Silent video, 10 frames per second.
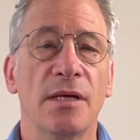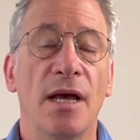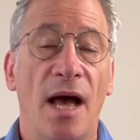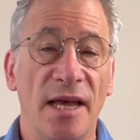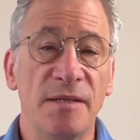
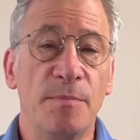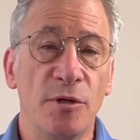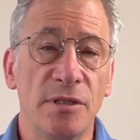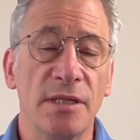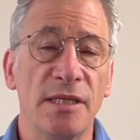I
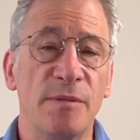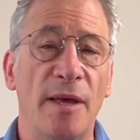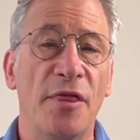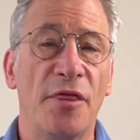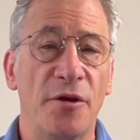personally
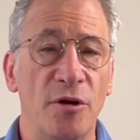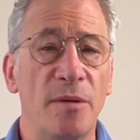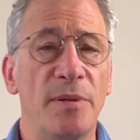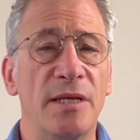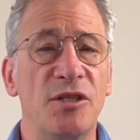spent 30
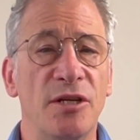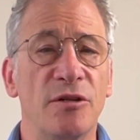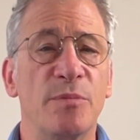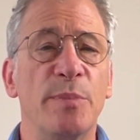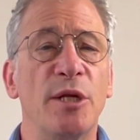plus
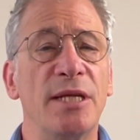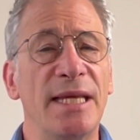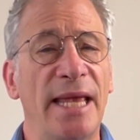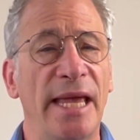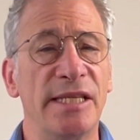years building
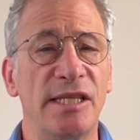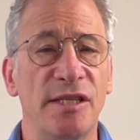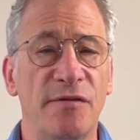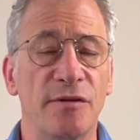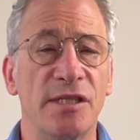
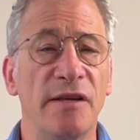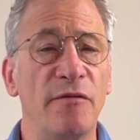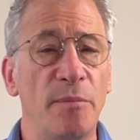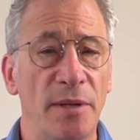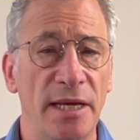cases for
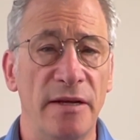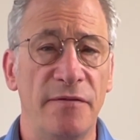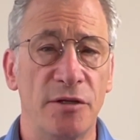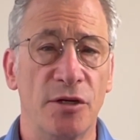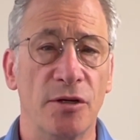civil plaintiff
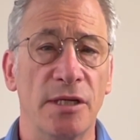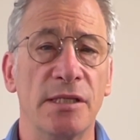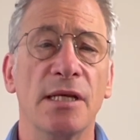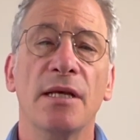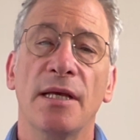
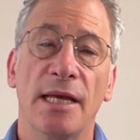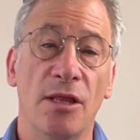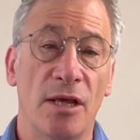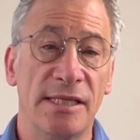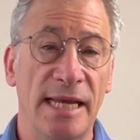attorneys in
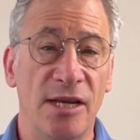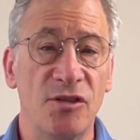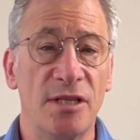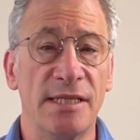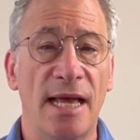Los
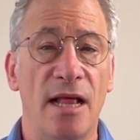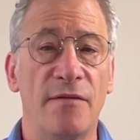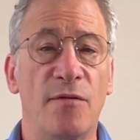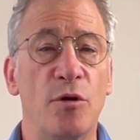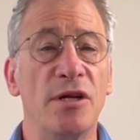Angeles,
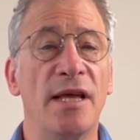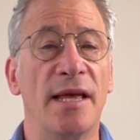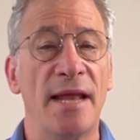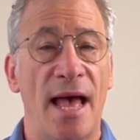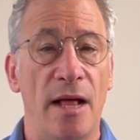California,
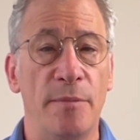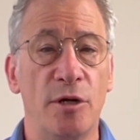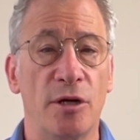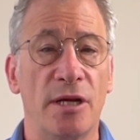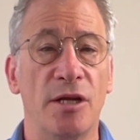and
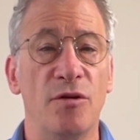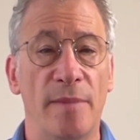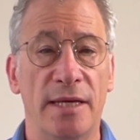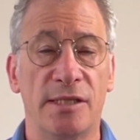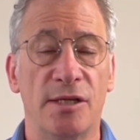Albuquerque, New
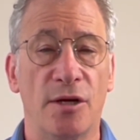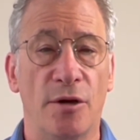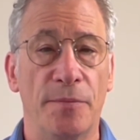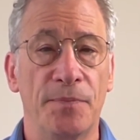Mexico.